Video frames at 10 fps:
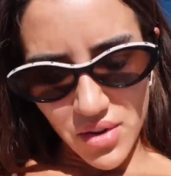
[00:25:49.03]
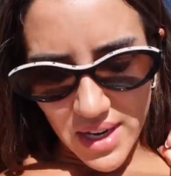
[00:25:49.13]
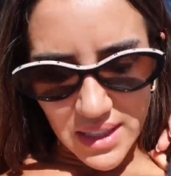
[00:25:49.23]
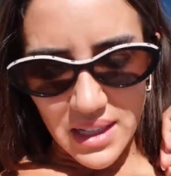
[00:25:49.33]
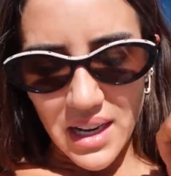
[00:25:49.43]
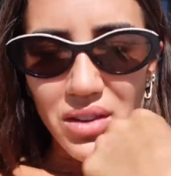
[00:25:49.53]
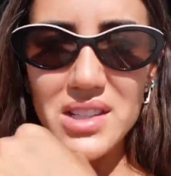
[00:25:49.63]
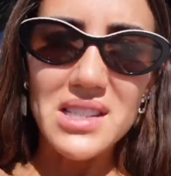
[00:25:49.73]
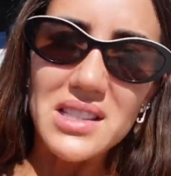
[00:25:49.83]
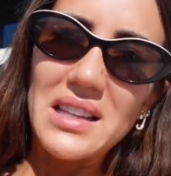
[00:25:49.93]
Right now
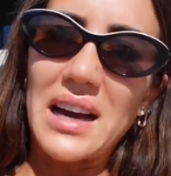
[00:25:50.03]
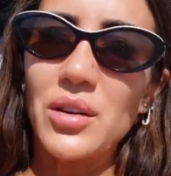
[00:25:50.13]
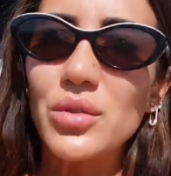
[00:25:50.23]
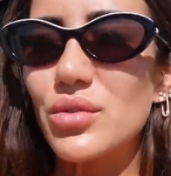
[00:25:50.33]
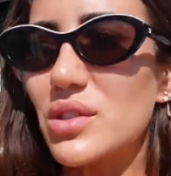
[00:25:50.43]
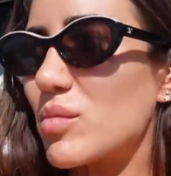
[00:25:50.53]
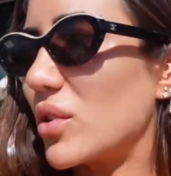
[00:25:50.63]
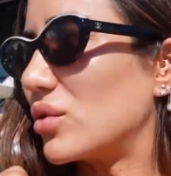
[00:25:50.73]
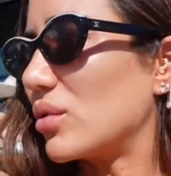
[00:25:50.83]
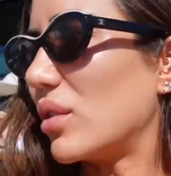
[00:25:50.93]
I sit down to
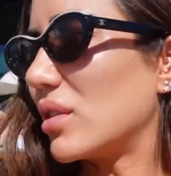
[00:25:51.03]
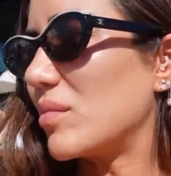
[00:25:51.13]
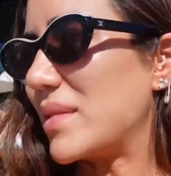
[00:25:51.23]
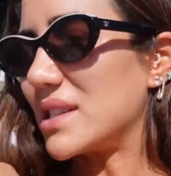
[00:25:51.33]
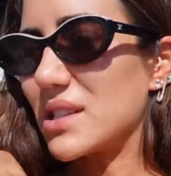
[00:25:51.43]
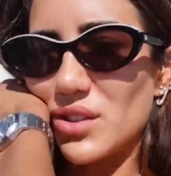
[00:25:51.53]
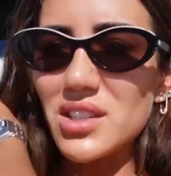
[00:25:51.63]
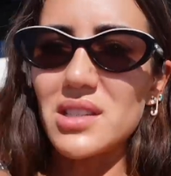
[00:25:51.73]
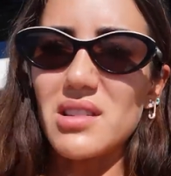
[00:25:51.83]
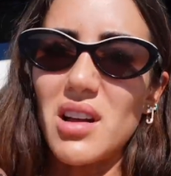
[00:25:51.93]
respond to all the
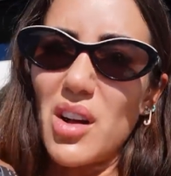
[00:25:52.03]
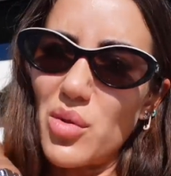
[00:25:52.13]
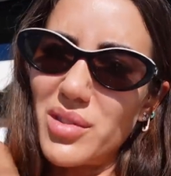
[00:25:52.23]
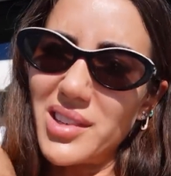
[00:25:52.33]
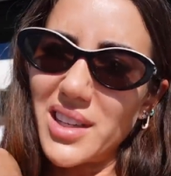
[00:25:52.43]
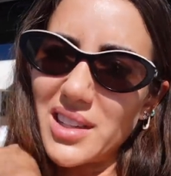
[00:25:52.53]
messages. Oh, I